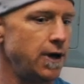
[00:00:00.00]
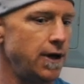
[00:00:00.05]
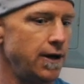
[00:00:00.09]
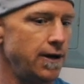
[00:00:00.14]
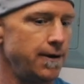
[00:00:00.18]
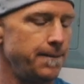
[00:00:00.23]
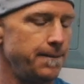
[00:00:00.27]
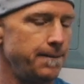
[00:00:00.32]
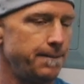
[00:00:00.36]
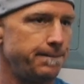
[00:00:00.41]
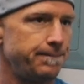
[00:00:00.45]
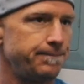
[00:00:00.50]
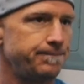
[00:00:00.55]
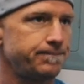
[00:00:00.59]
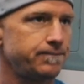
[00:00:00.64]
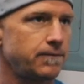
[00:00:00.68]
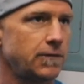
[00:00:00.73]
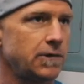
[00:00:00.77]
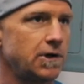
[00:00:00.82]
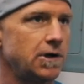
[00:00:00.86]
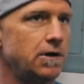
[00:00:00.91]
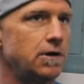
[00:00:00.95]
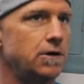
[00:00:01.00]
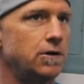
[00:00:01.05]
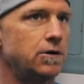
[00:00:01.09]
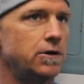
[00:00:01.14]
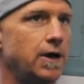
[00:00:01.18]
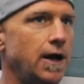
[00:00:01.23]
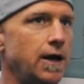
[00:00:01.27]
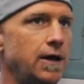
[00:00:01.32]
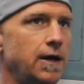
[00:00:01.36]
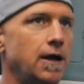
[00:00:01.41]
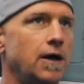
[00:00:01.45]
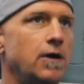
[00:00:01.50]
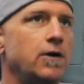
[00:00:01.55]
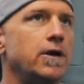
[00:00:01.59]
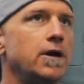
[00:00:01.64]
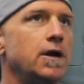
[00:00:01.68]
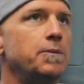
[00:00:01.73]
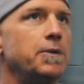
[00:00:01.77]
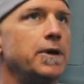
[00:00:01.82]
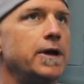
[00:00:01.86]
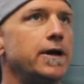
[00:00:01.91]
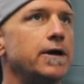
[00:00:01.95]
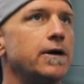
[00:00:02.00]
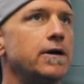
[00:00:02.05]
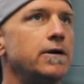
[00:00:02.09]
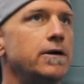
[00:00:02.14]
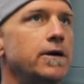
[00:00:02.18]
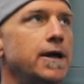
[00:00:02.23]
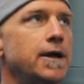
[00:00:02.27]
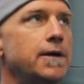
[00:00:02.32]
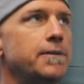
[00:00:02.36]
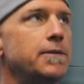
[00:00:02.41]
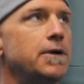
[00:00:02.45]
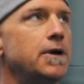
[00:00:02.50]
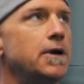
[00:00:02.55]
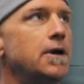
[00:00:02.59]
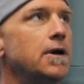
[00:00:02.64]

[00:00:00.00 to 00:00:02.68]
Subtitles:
oh God, how can I blank on her name?